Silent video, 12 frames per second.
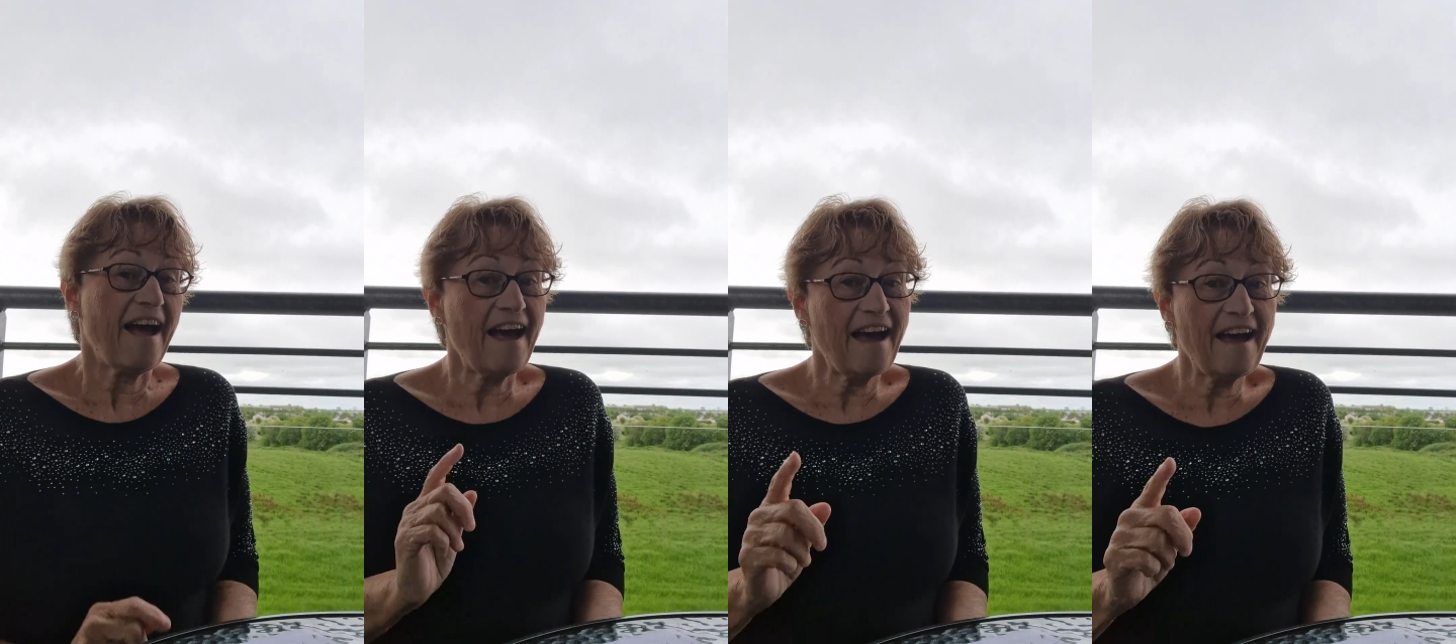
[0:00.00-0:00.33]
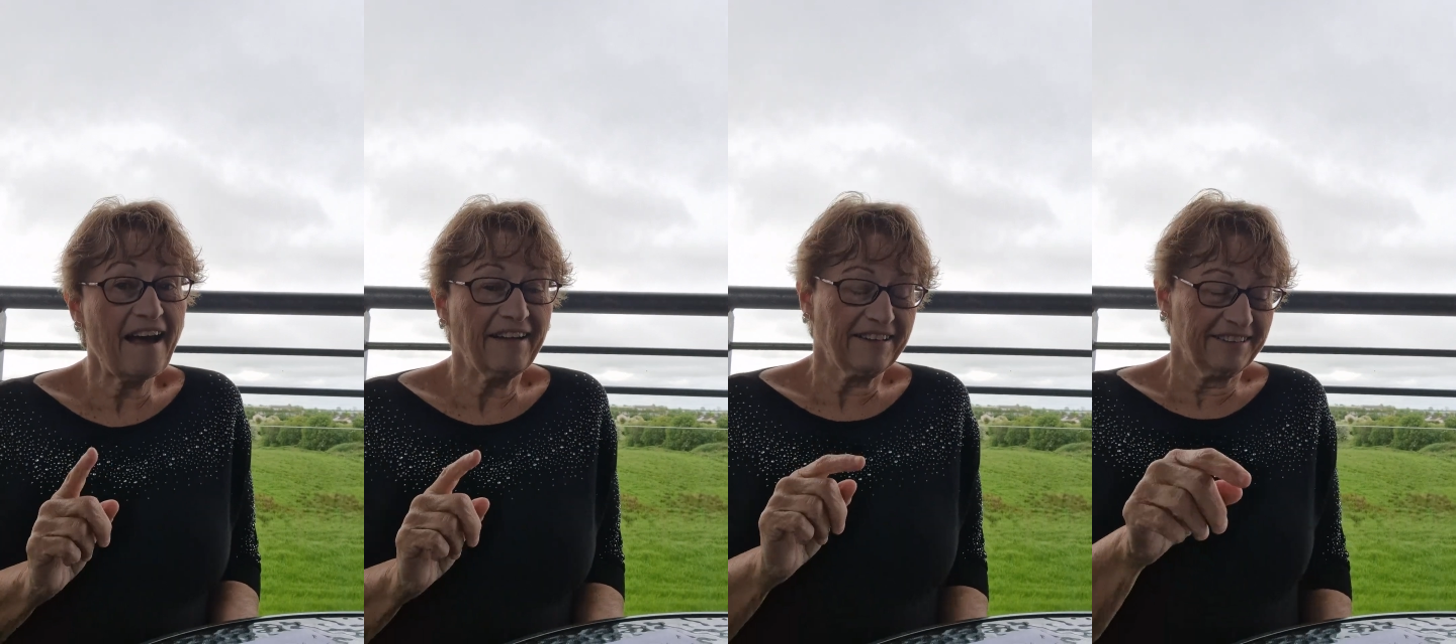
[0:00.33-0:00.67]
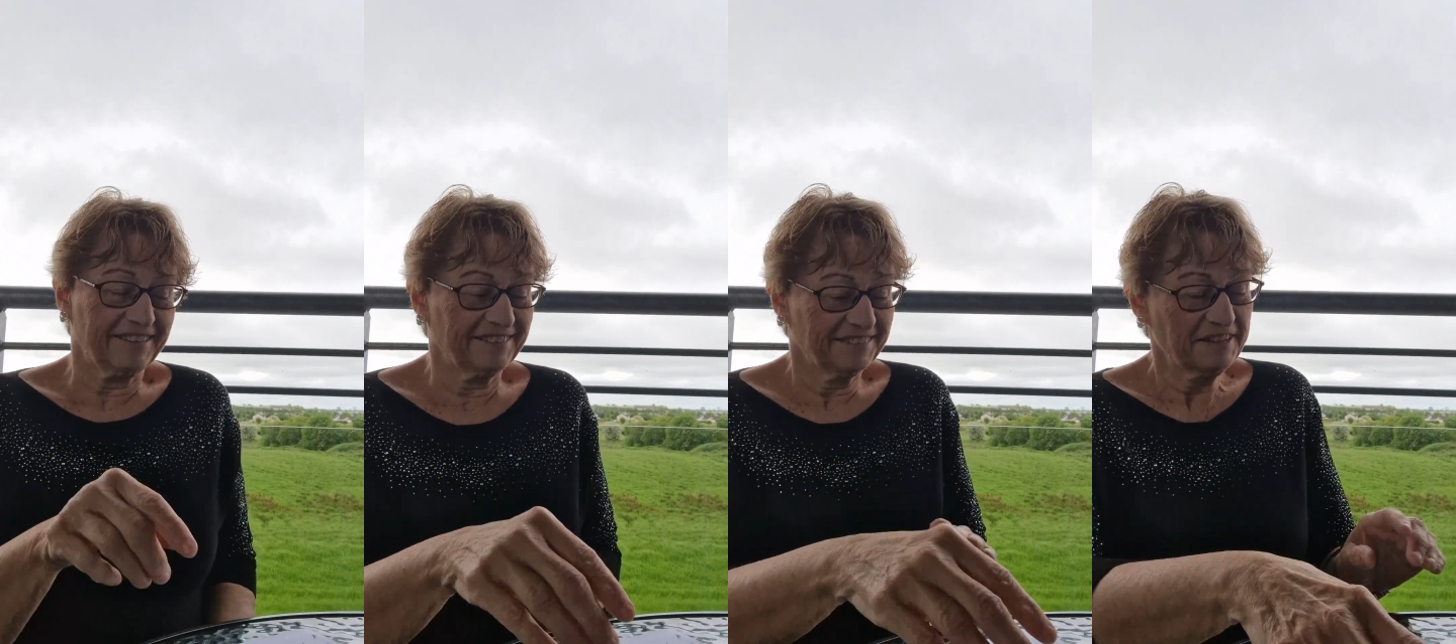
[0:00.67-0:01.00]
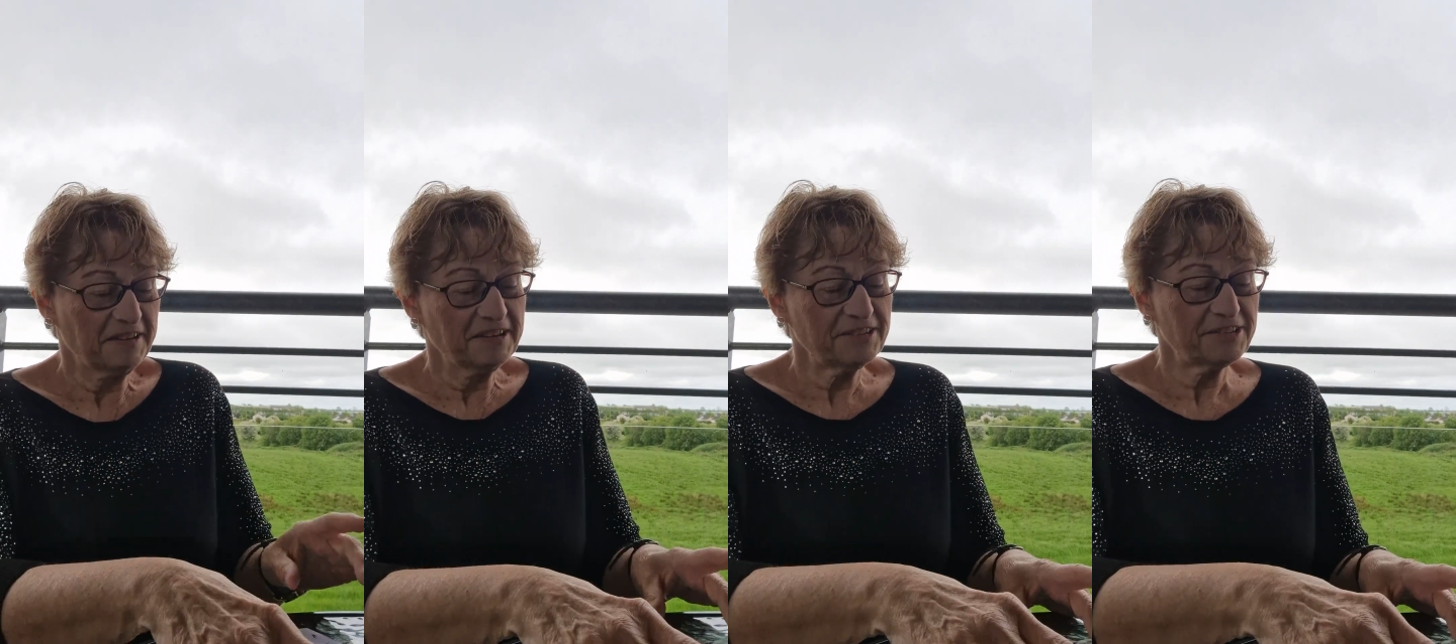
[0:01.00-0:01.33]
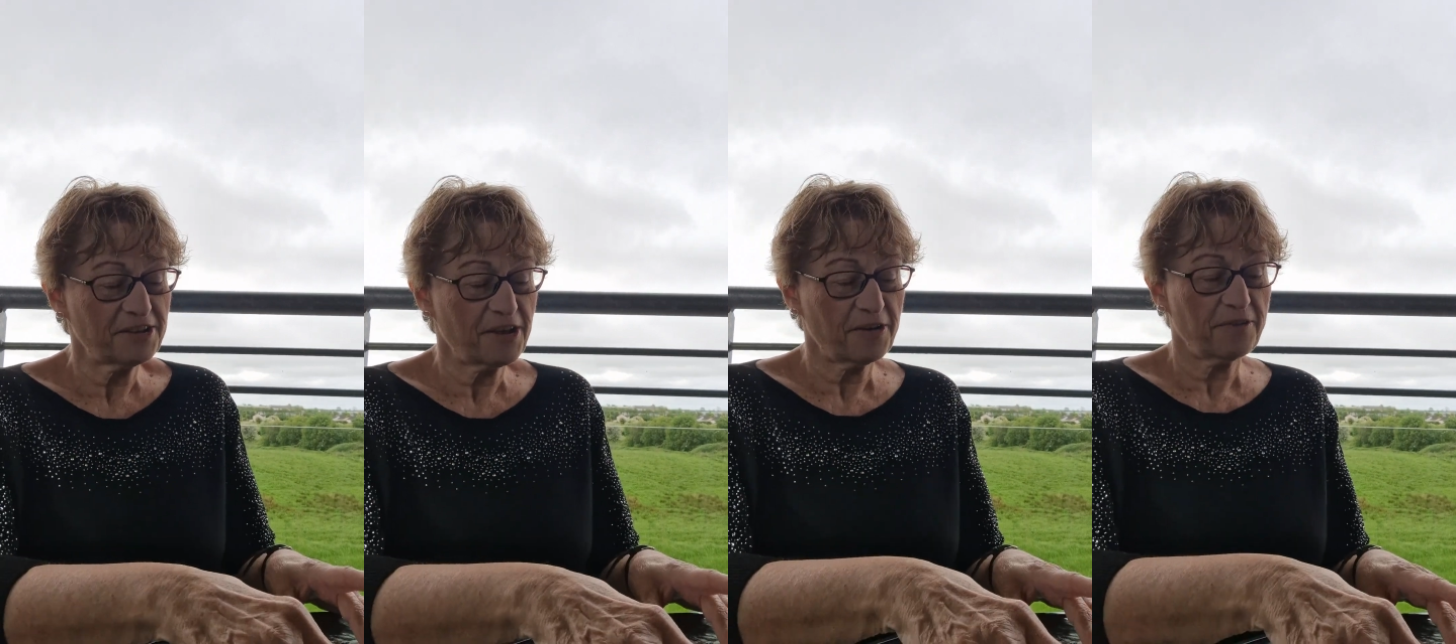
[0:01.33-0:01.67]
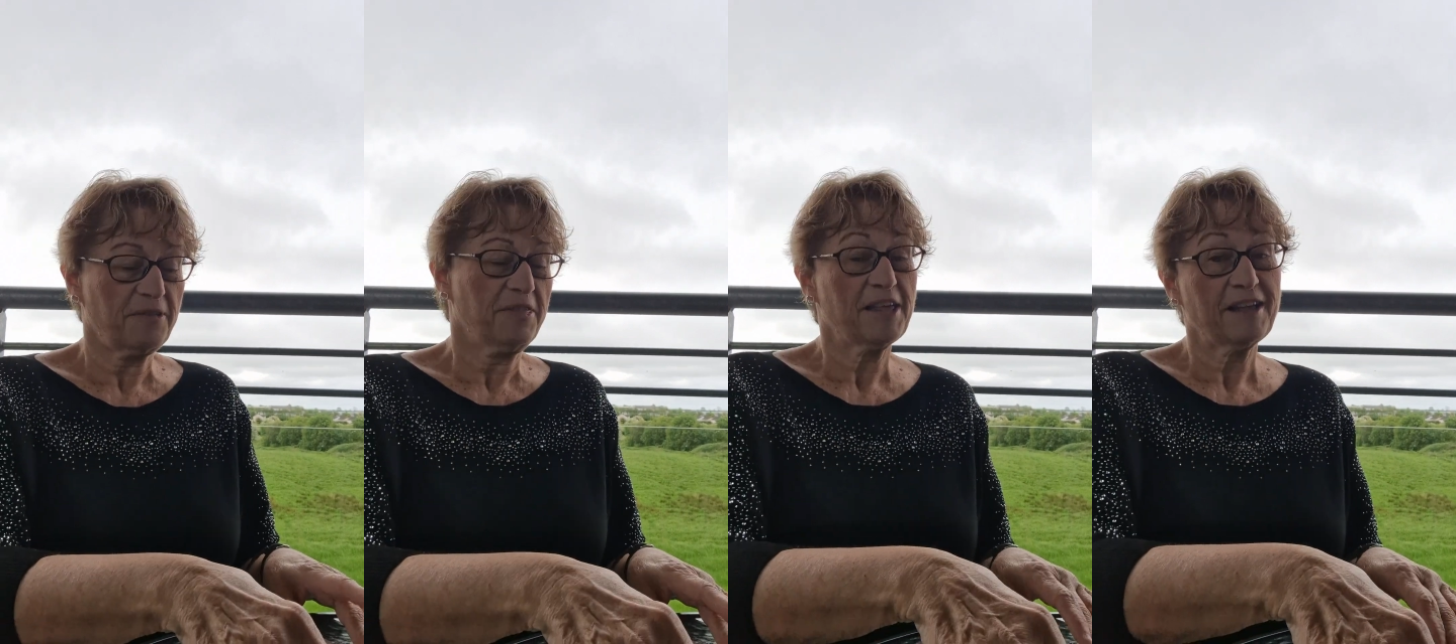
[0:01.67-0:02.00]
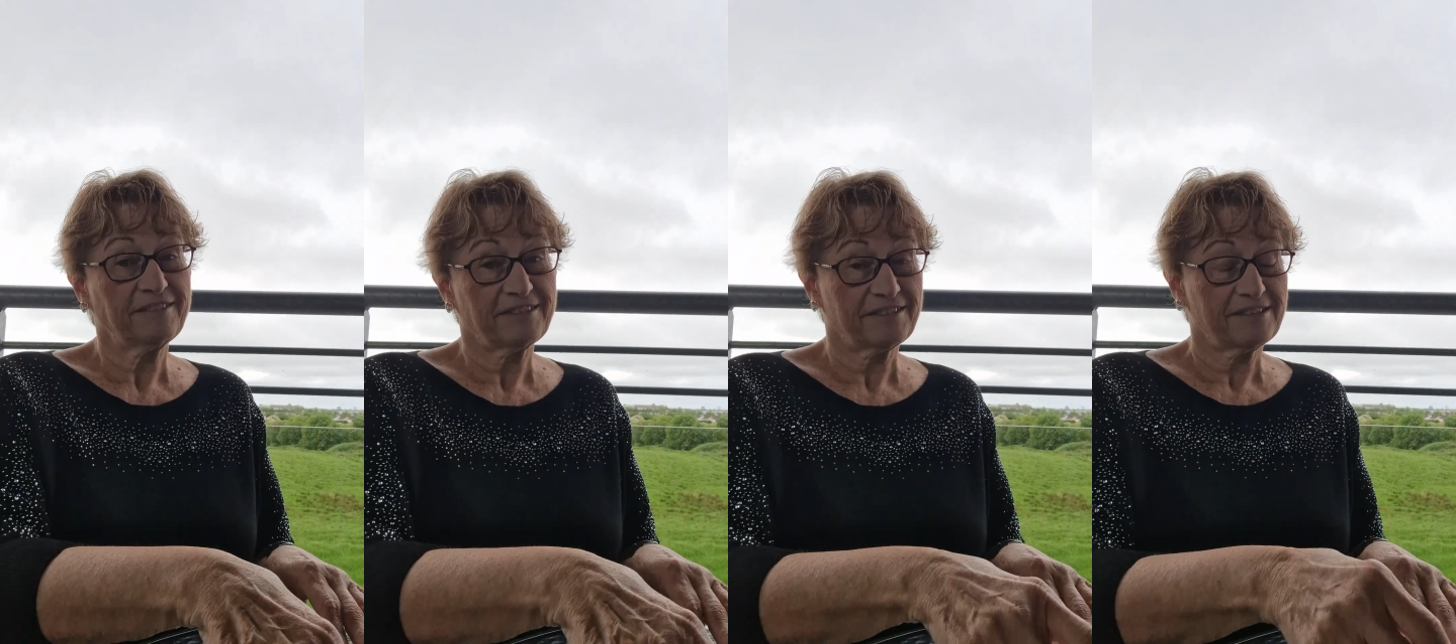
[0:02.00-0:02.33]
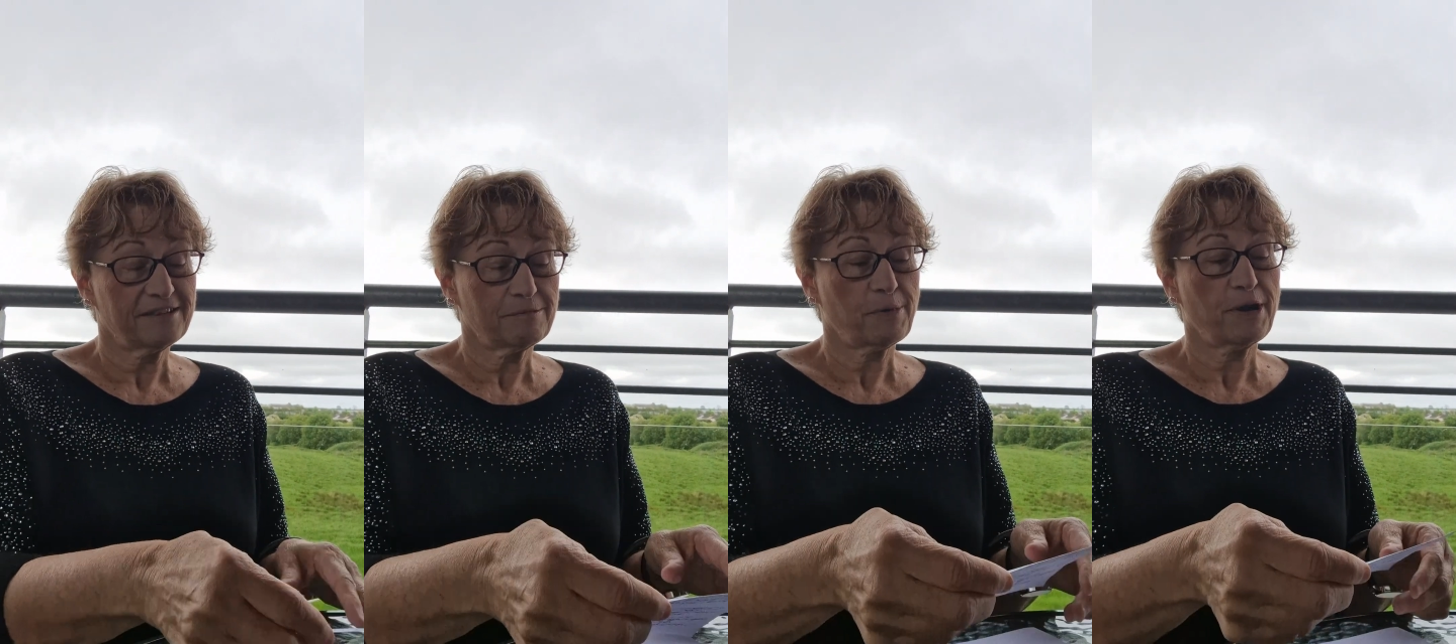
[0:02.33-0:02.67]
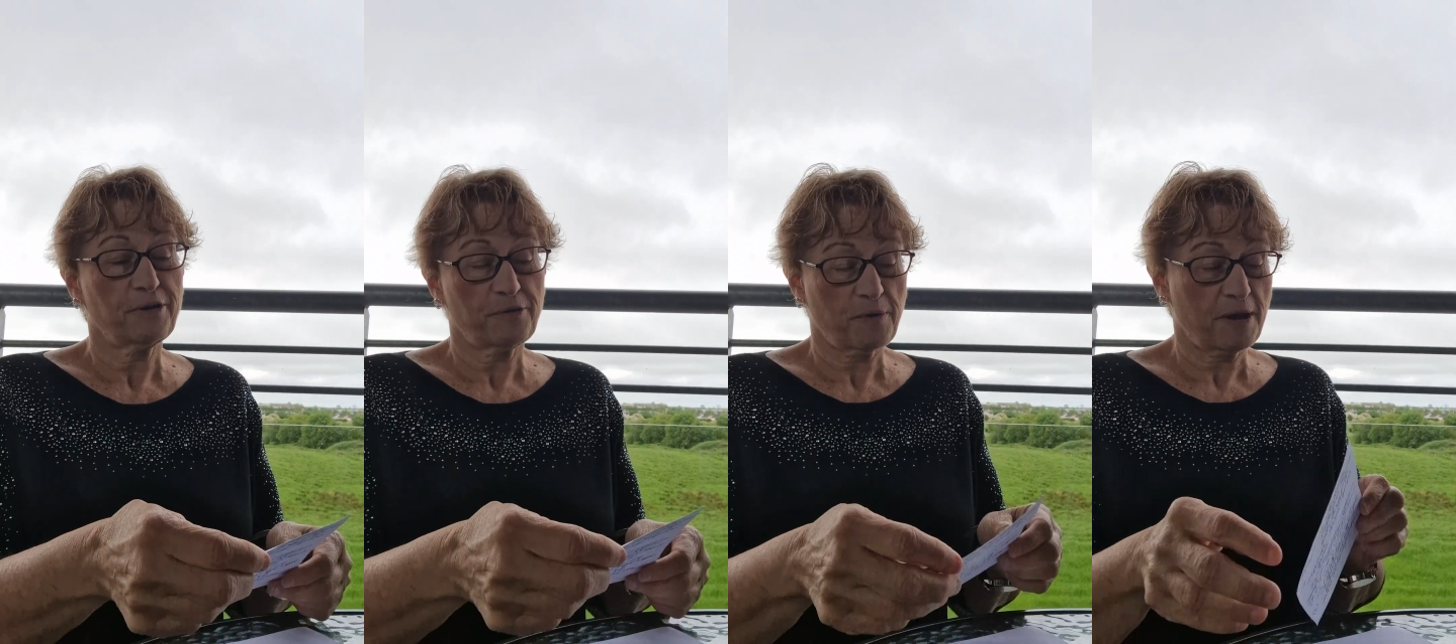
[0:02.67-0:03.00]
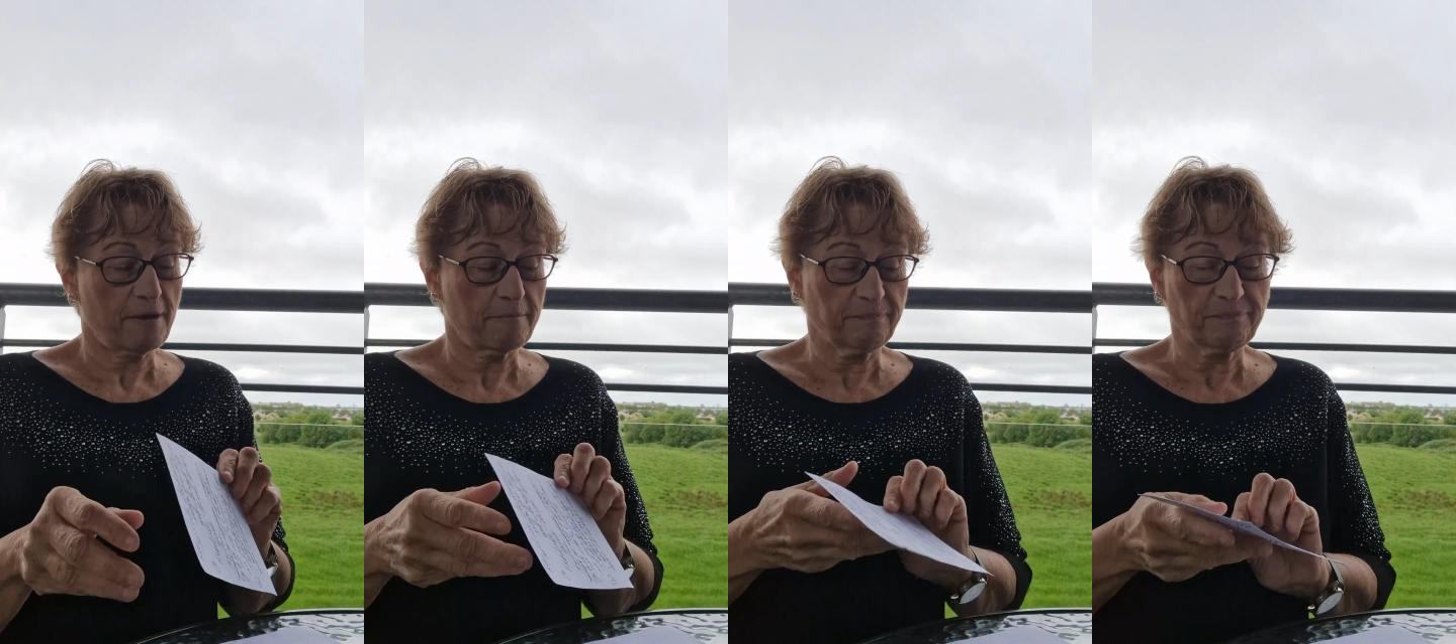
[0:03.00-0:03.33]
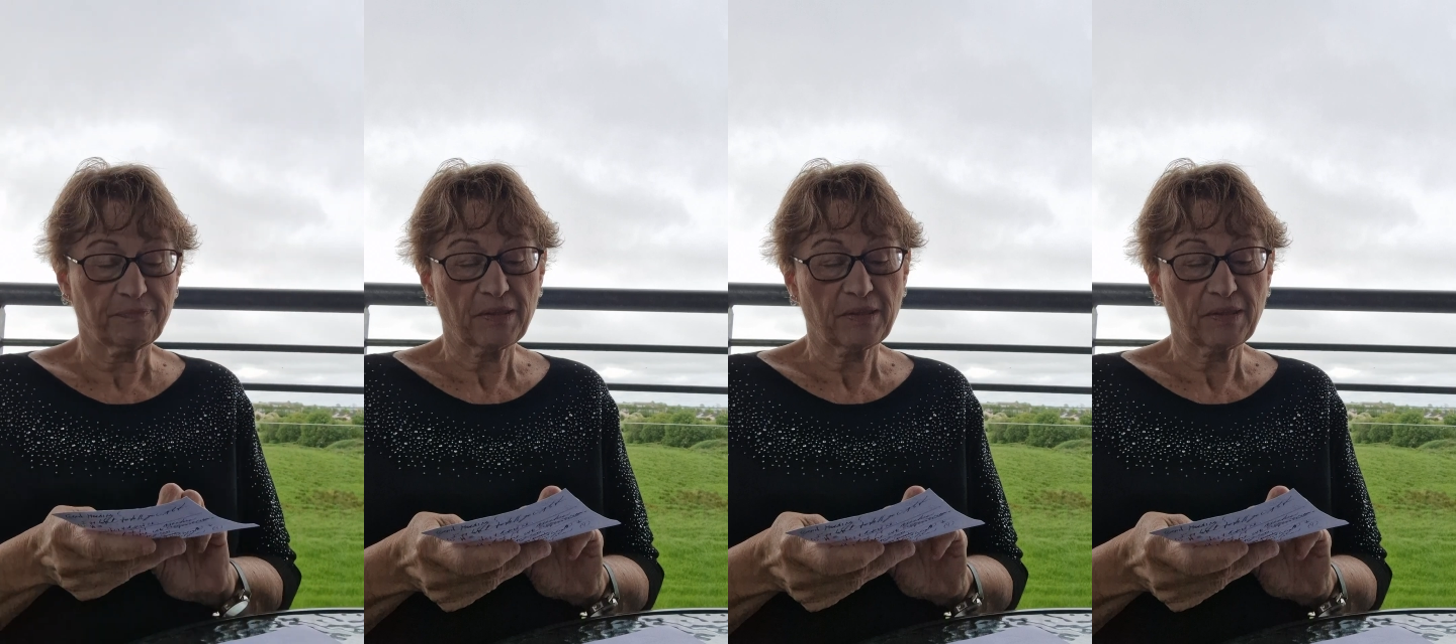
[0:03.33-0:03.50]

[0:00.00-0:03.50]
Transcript: Ah! So that's the spider web.